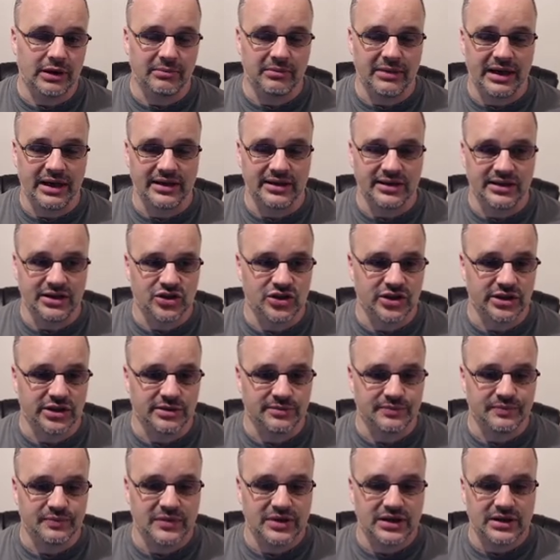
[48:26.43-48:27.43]
mad at each other.
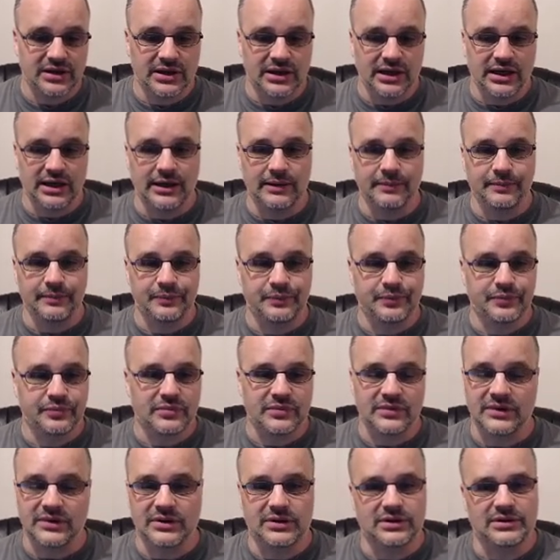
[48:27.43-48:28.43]
Um,
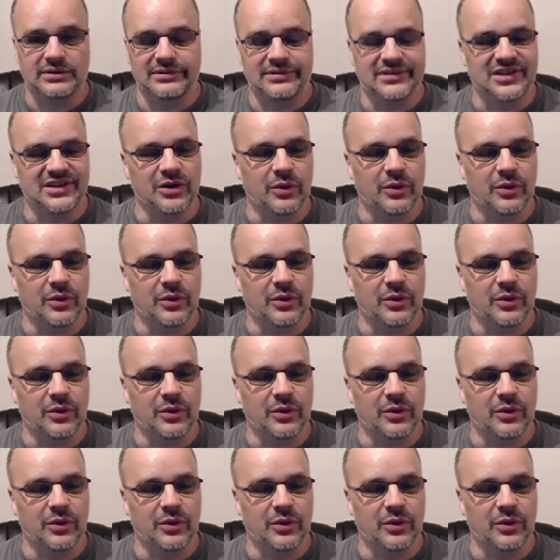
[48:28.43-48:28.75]
it's